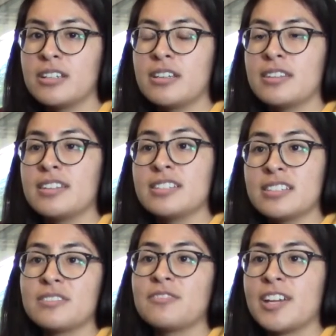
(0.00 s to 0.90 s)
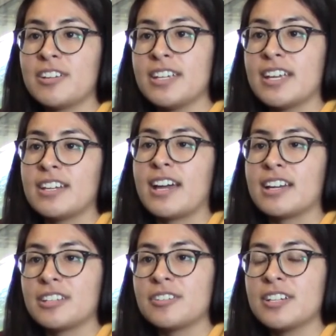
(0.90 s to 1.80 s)
This is very
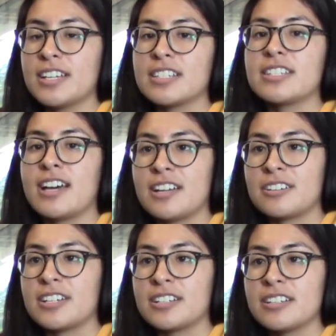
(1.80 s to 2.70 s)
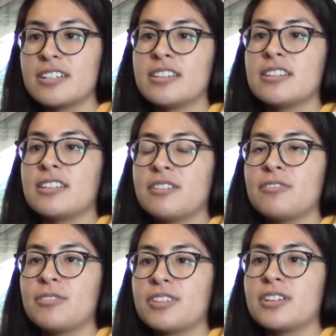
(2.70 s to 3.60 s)
inaccurate and tiring.
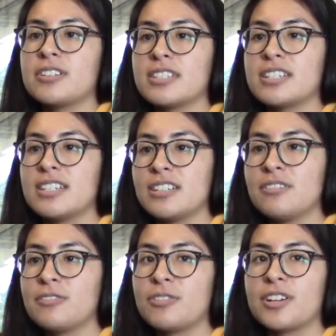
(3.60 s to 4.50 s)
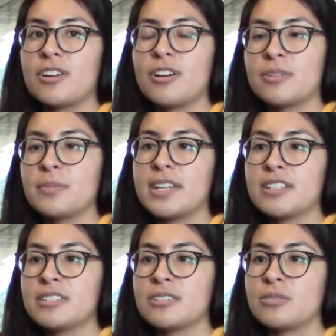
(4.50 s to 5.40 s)
Therefore, there is a need for an automated
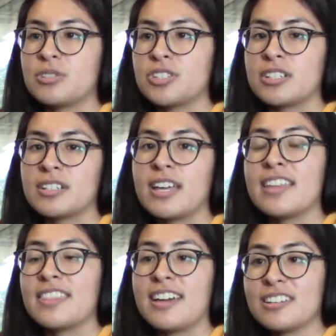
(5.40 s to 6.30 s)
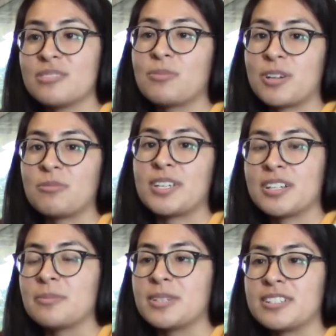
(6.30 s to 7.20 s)
solution, and that is where we
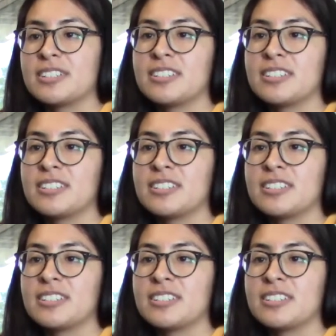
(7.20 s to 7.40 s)
come in.